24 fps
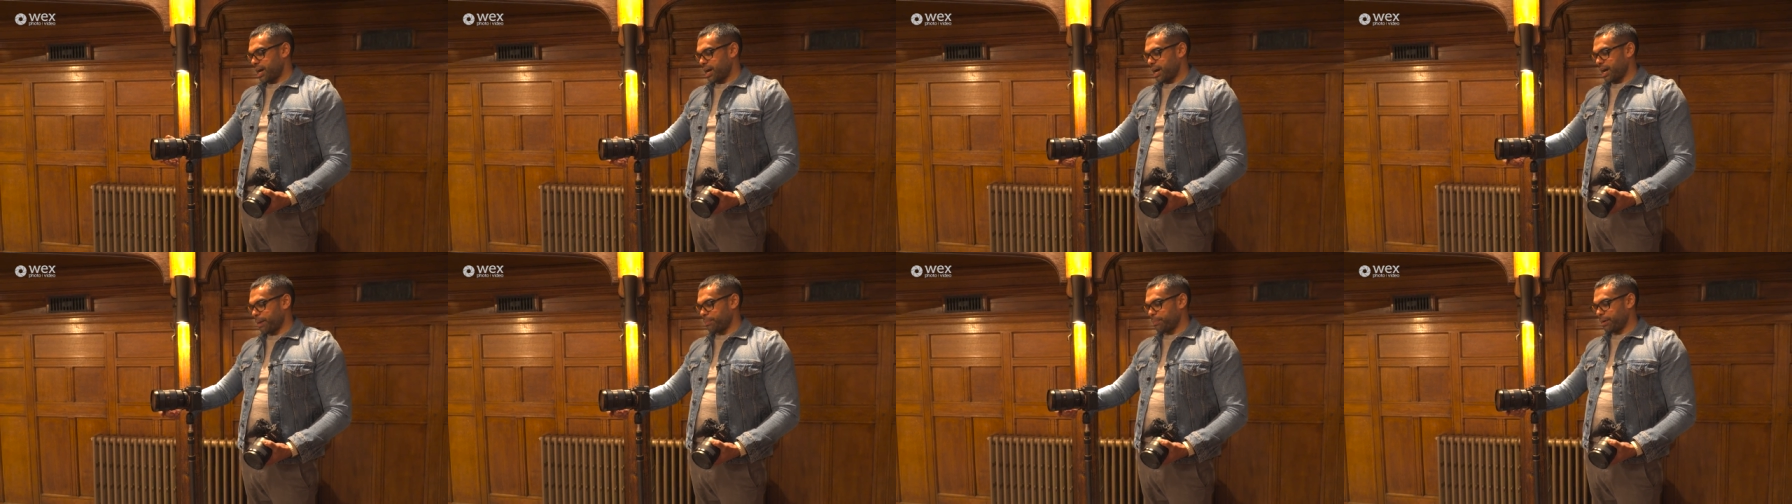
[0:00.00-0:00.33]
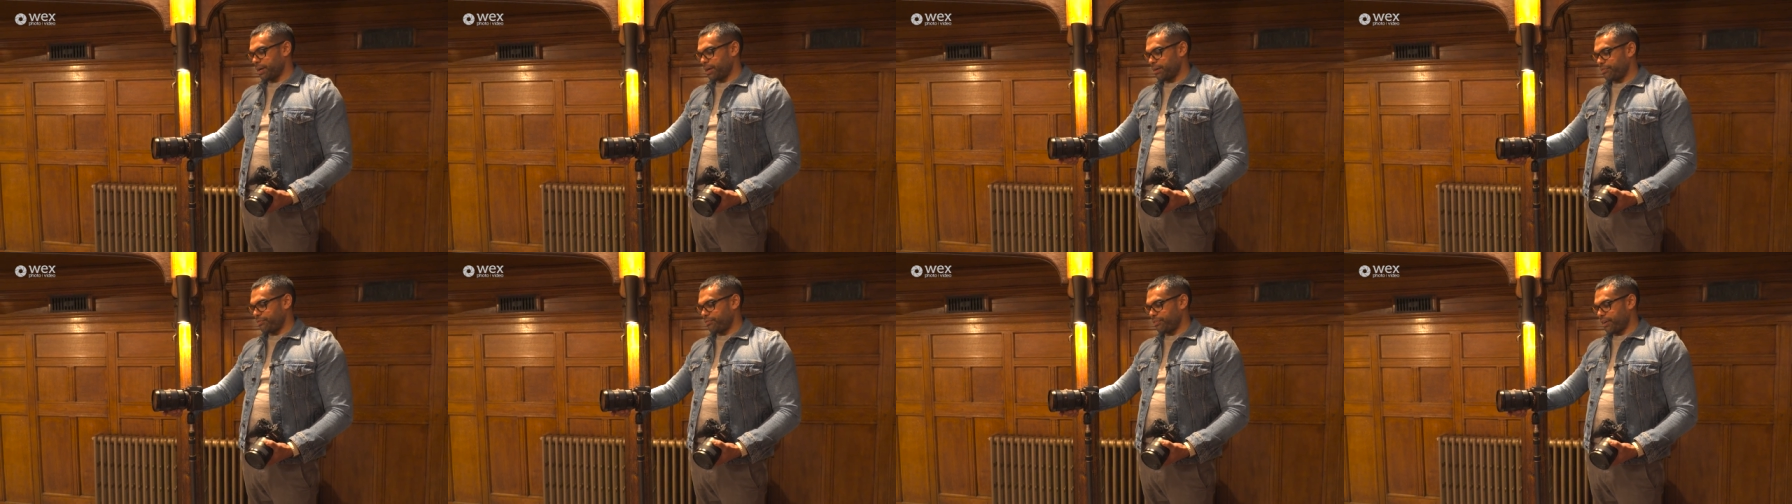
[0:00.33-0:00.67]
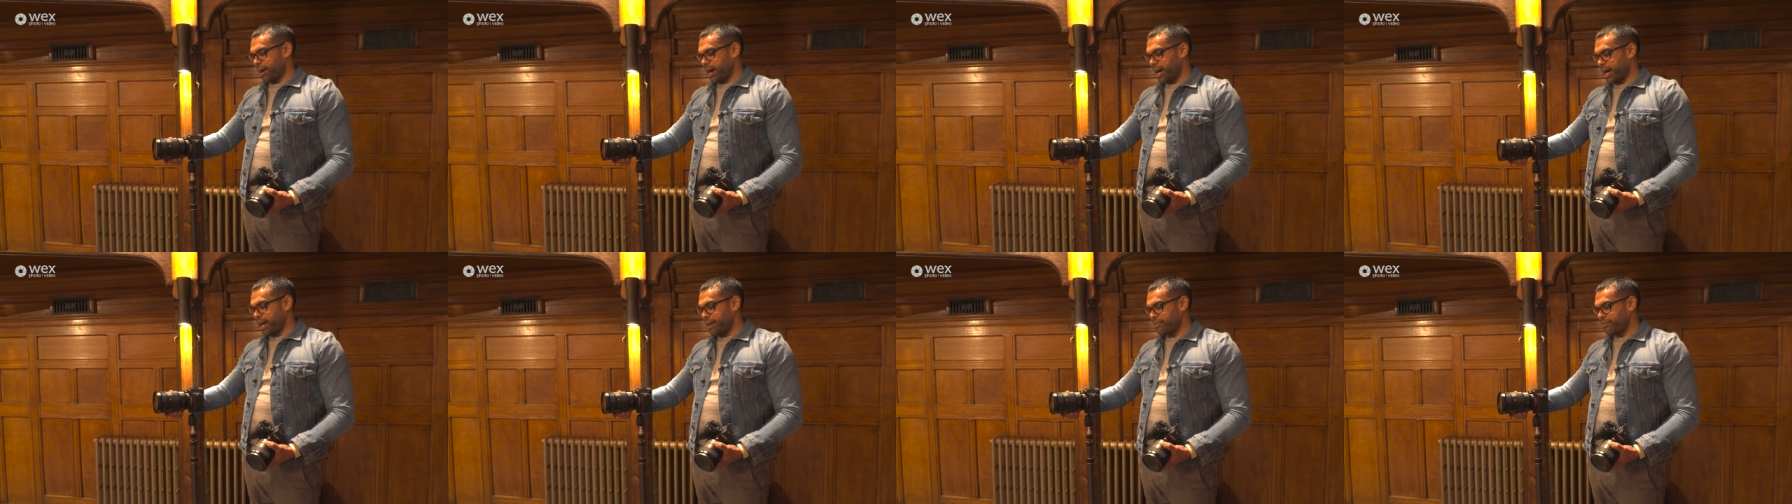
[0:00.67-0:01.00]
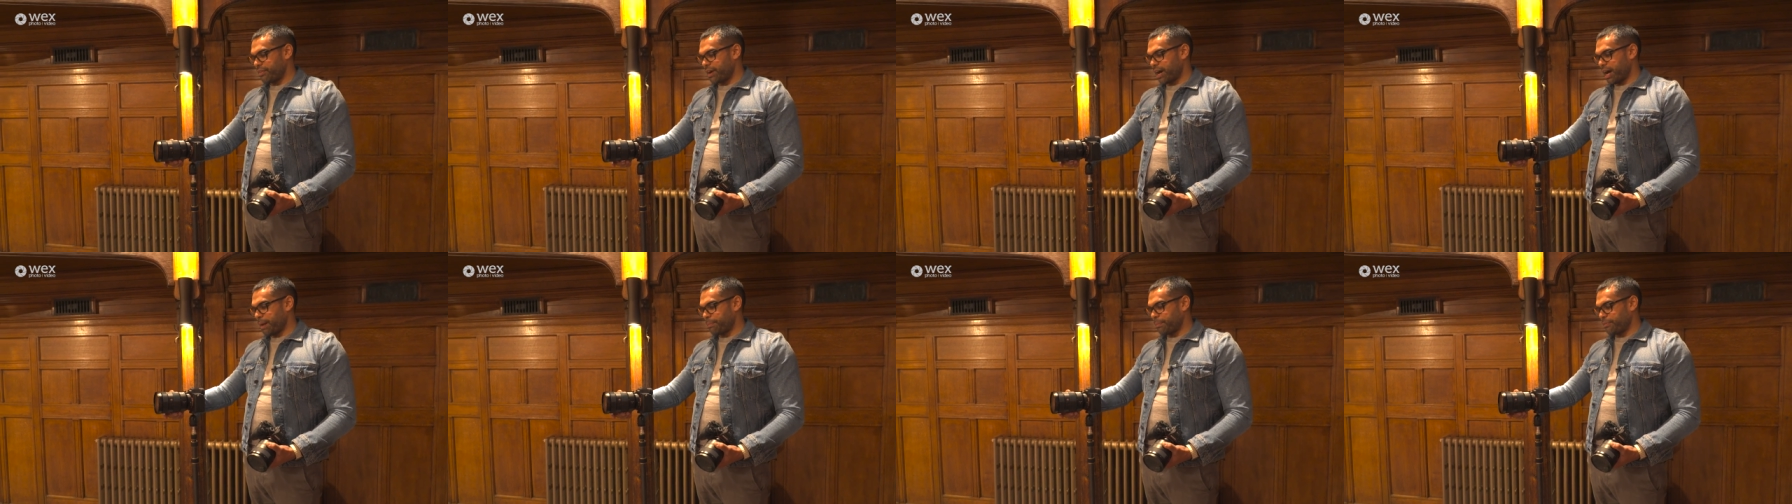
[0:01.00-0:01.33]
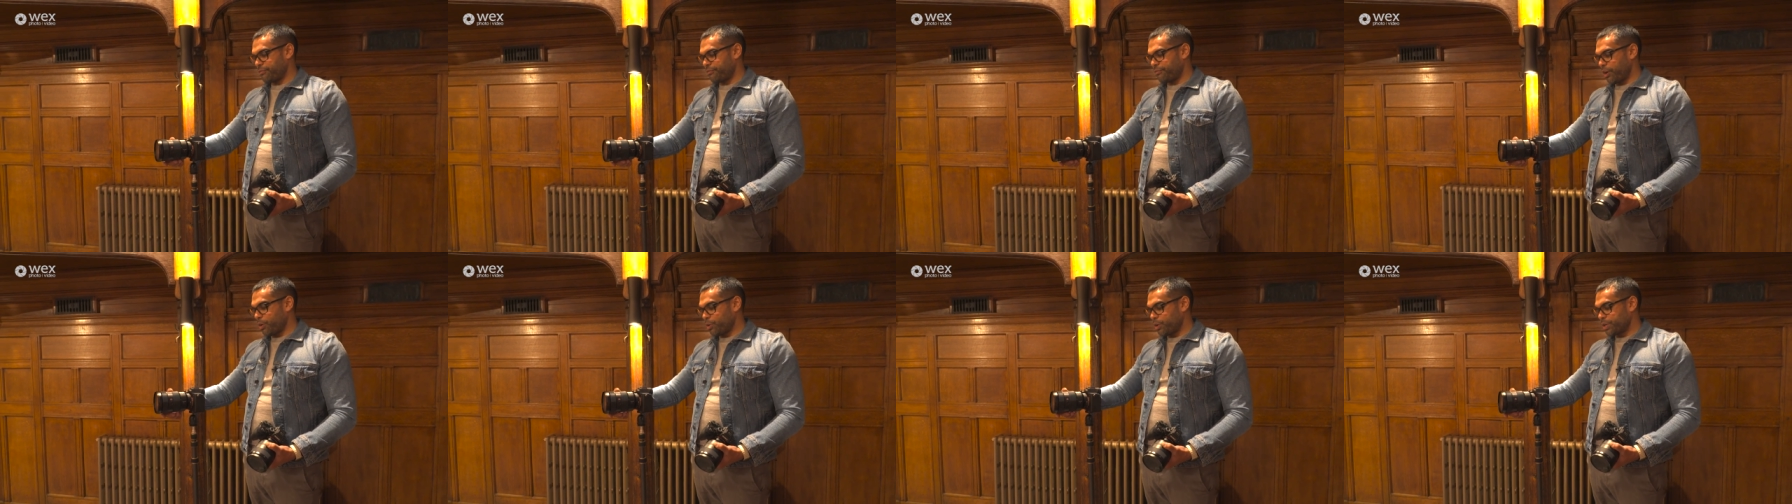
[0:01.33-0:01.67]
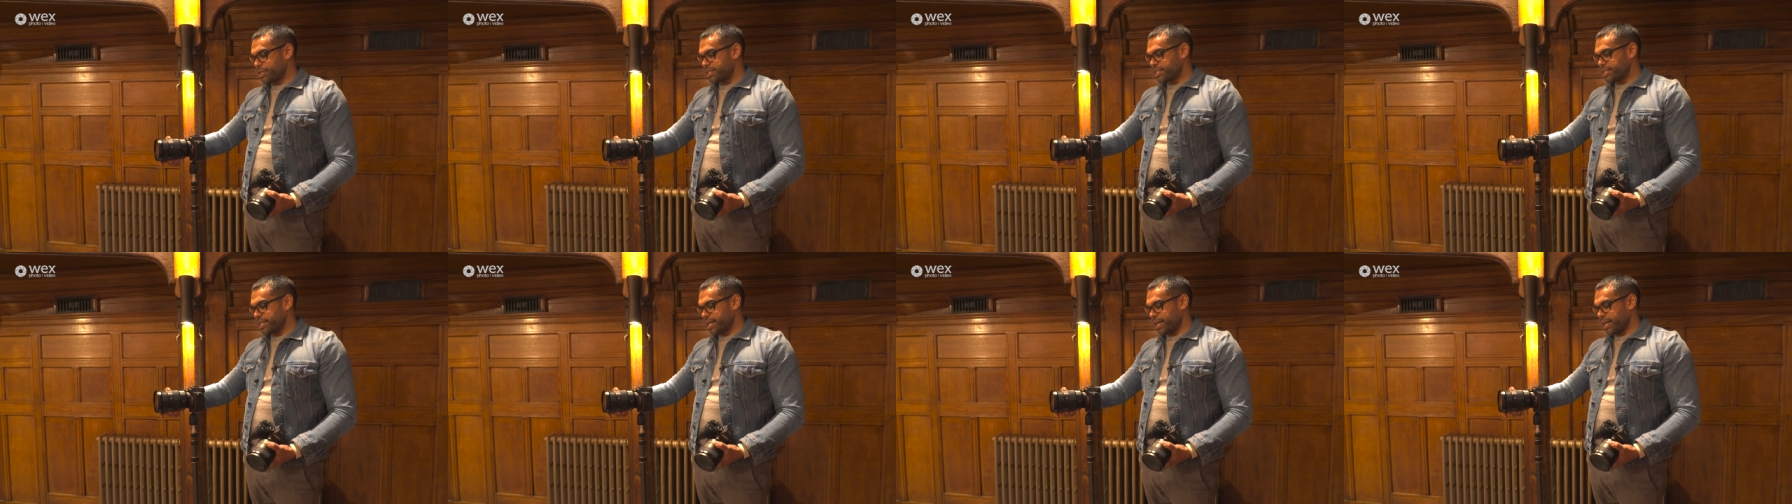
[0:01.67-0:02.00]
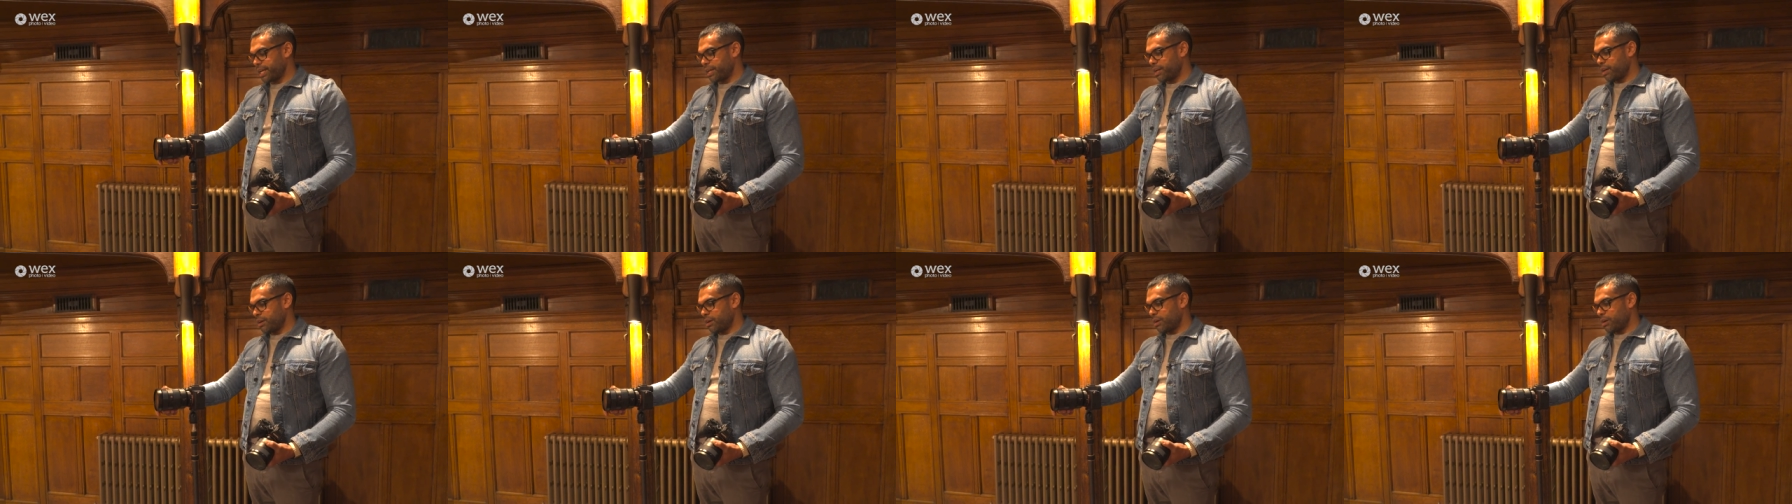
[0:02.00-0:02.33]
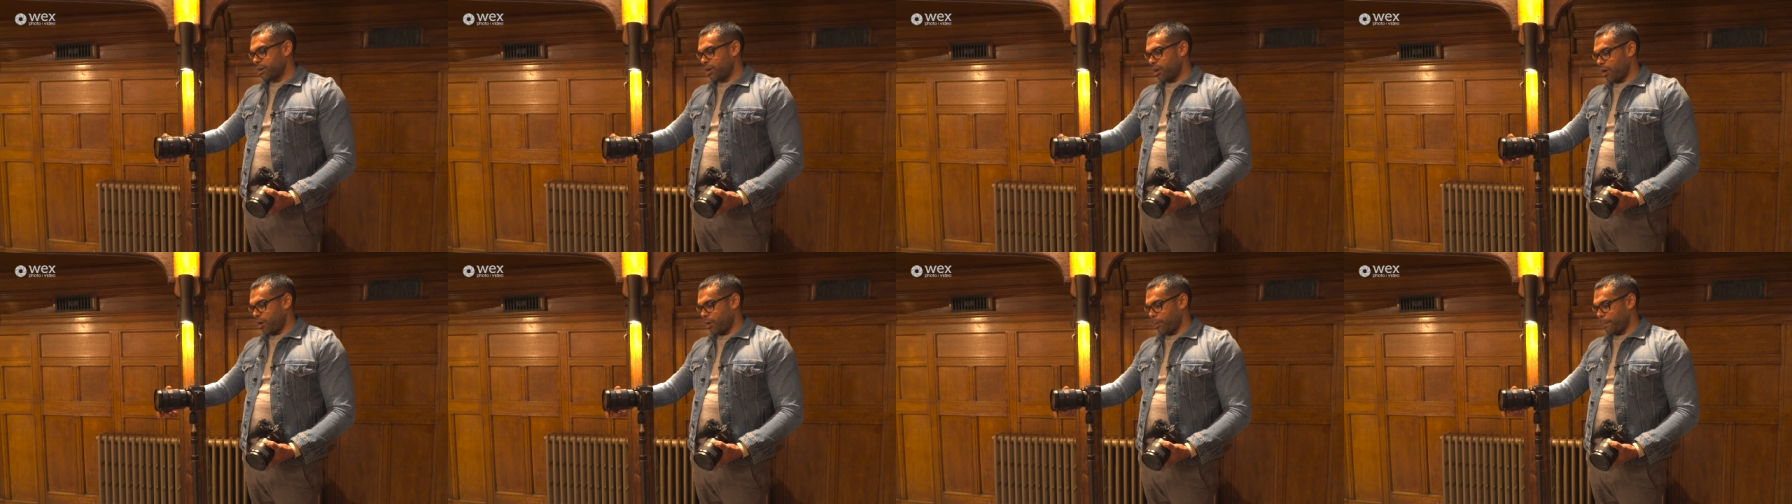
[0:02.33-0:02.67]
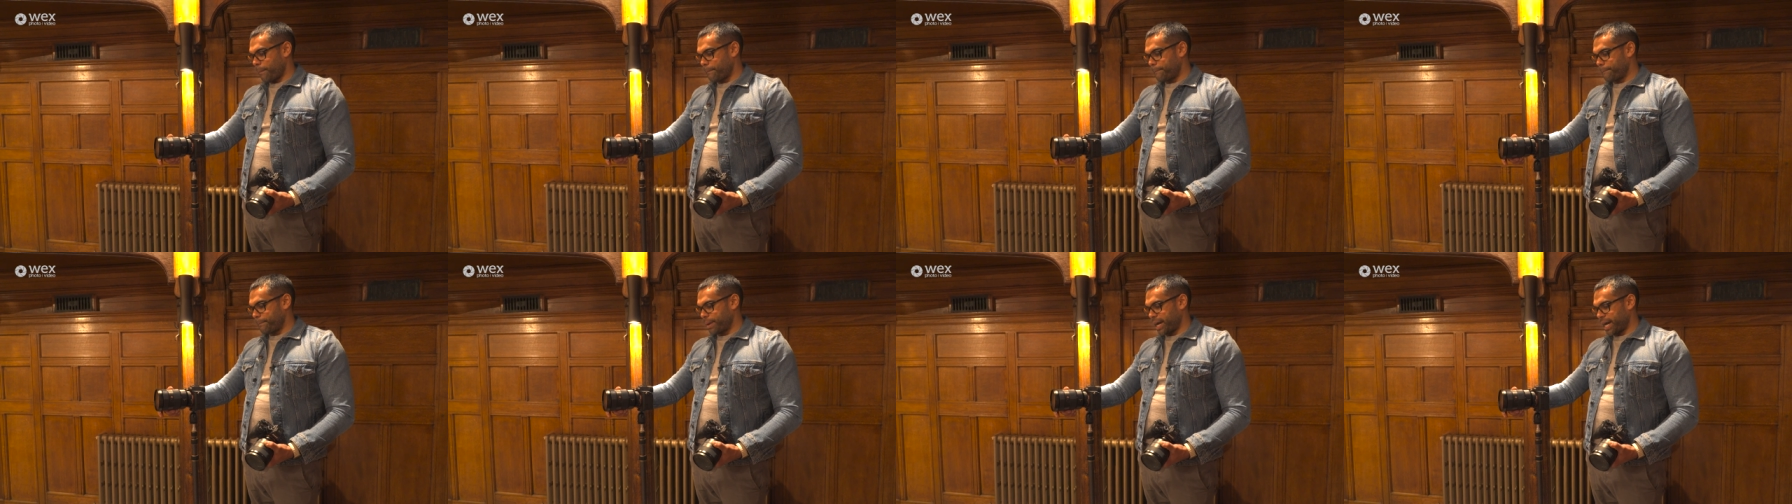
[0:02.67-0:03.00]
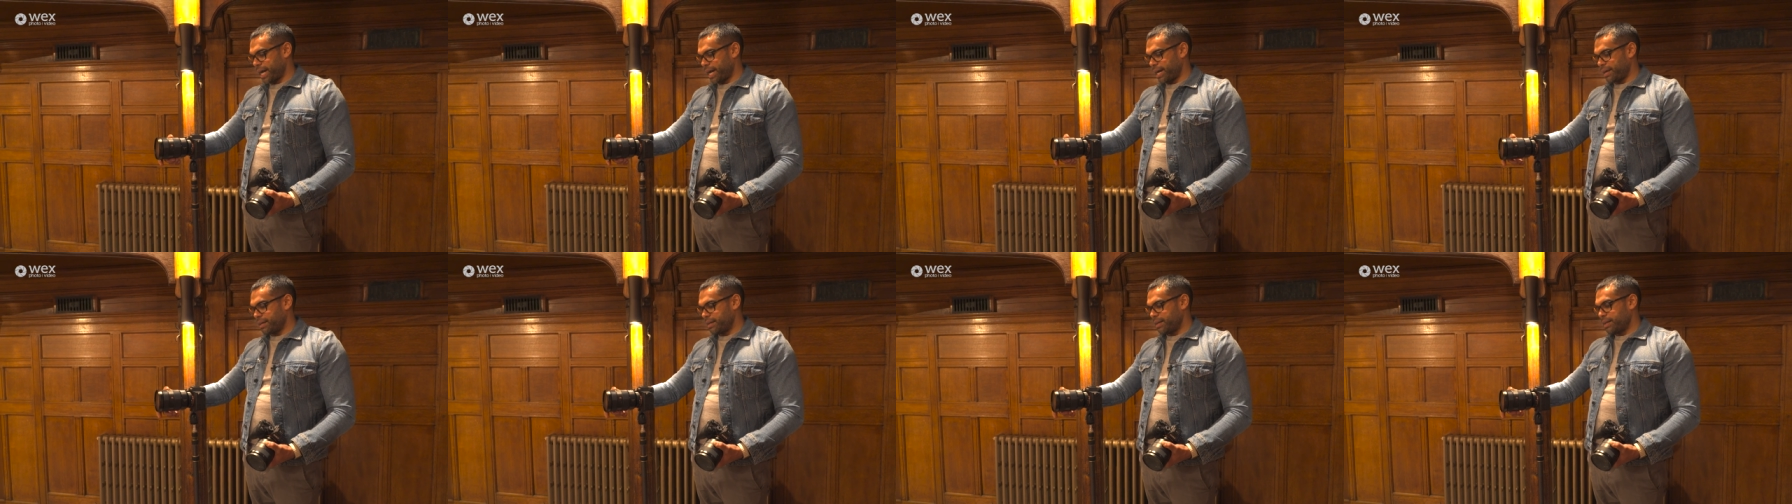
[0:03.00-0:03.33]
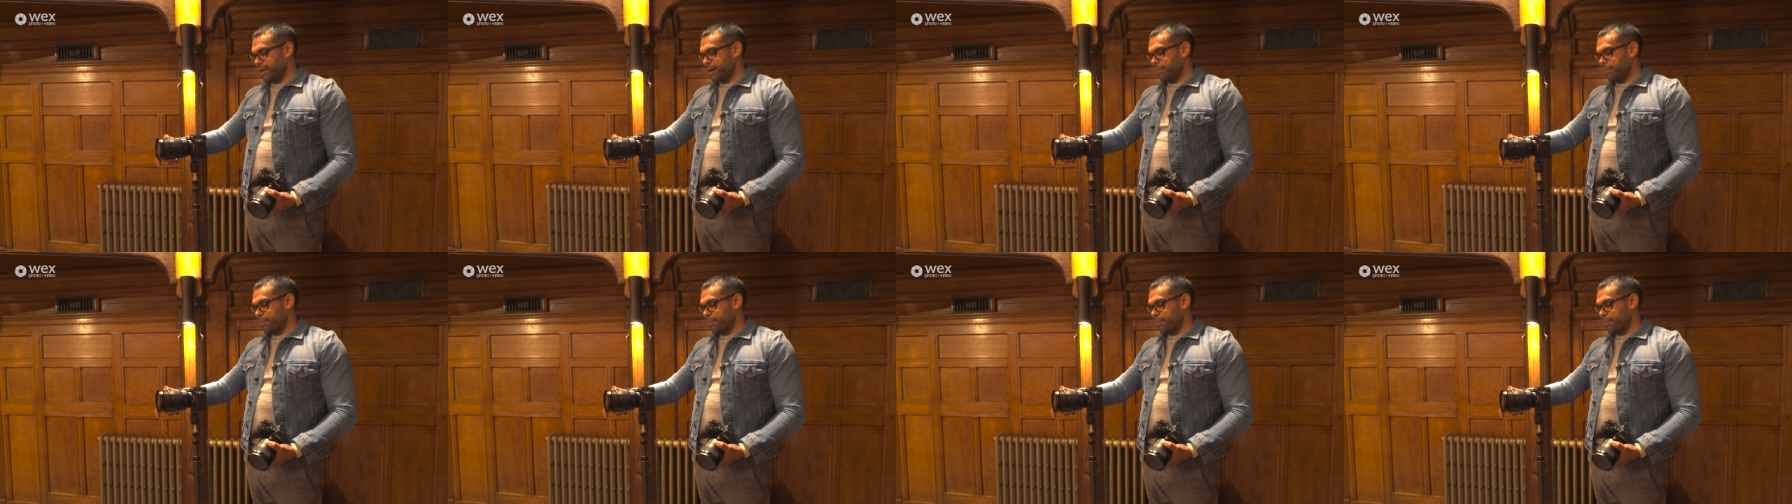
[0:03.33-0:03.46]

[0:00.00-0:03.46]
I'm at five, I'm focusing on Pat.